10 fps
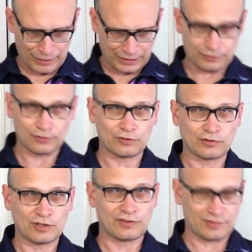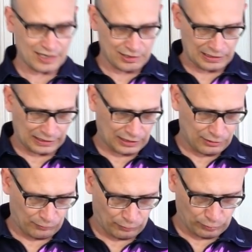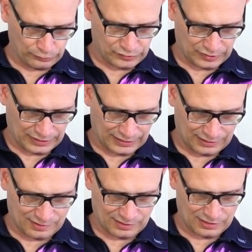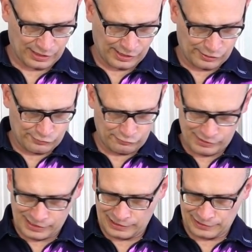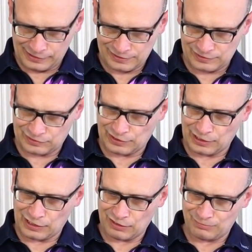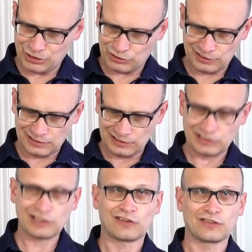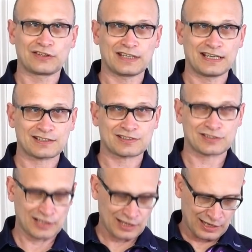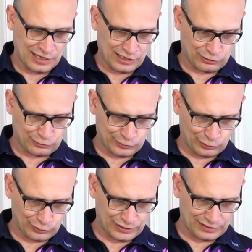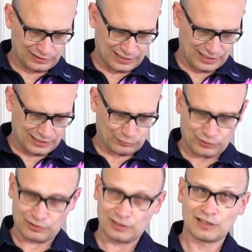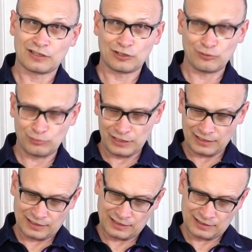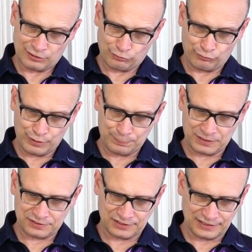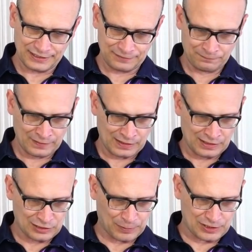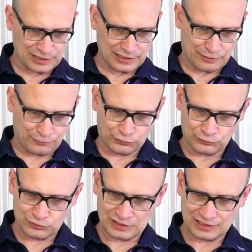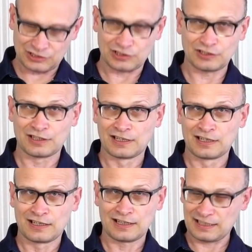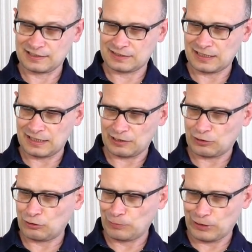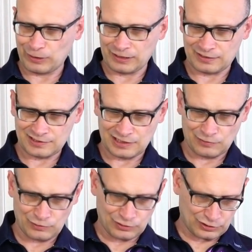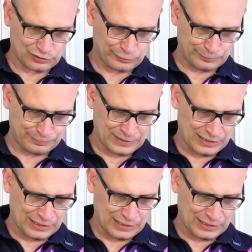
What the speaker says: Michael Deadly Rose darts. Really nice machining on the darts. Good looking dart with a unique grip design, especially that front section. Like I said, it could be quite deceiving to some,